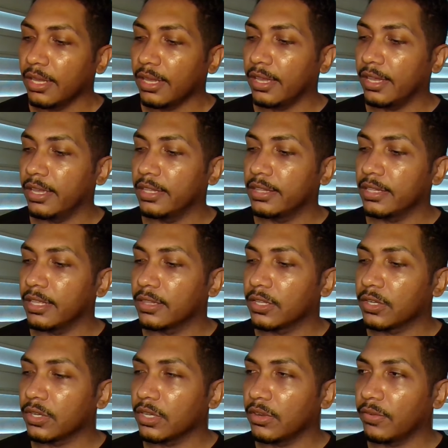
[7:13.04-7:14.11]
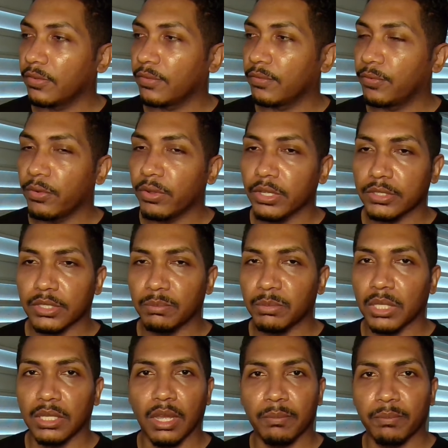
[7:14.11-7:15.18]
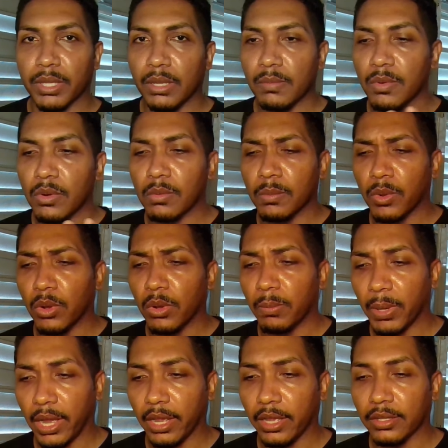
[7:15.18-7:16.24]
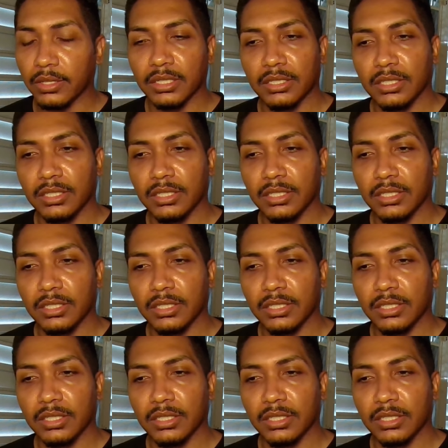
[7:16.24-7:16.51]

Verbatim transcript: and they're gonna focus something on being more mobile